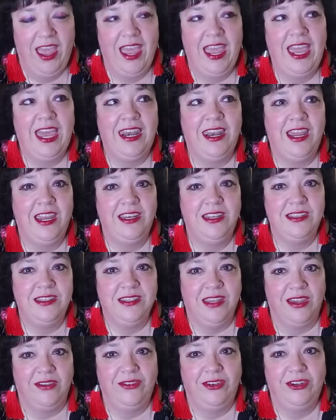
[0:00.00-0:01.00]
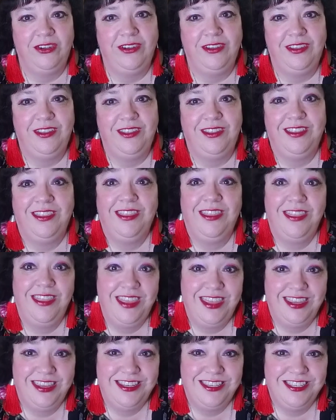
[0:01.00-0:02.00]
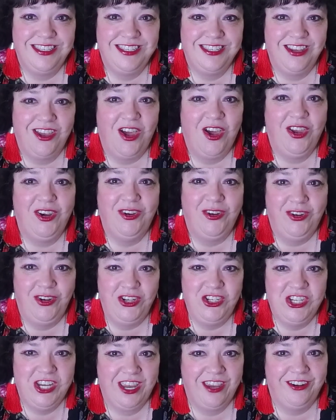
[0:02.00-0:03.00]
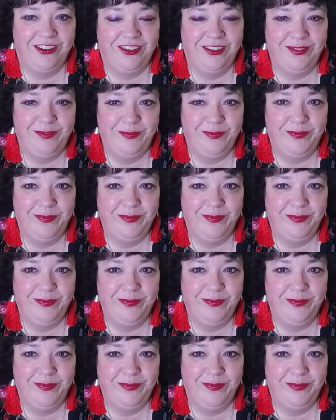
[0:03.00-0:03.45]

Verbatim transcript: And I discovered this on her channel,